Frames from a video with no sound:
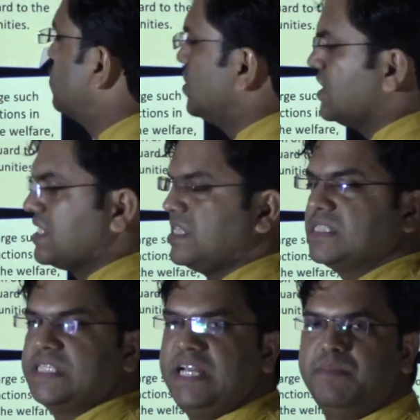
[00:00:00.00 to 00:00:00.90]
this is the
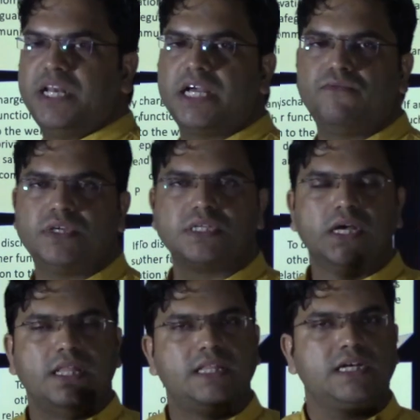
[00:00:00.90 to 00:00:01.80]
same language
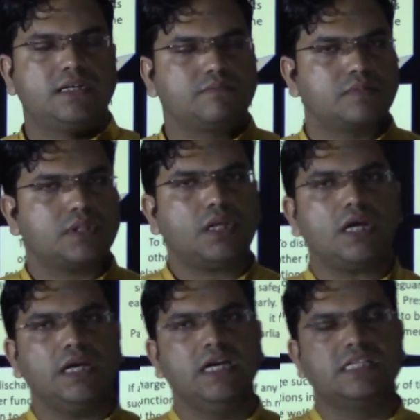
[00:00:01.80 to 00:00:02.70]
that
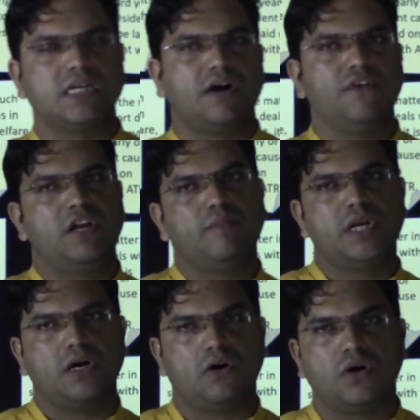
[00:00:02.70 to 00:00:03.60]
is
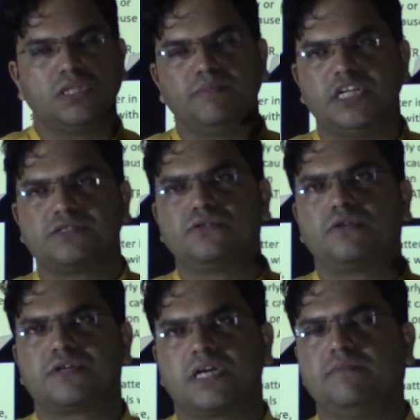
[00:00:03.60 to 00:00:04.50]
available on the Ministry
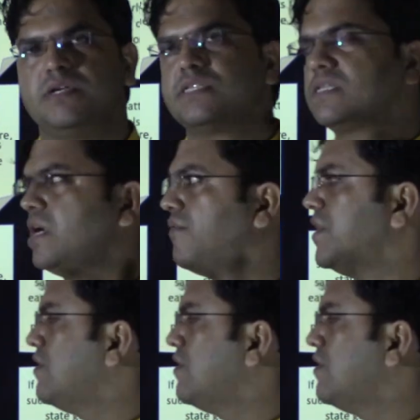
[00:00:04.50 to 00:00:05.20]
of Tribal Affairs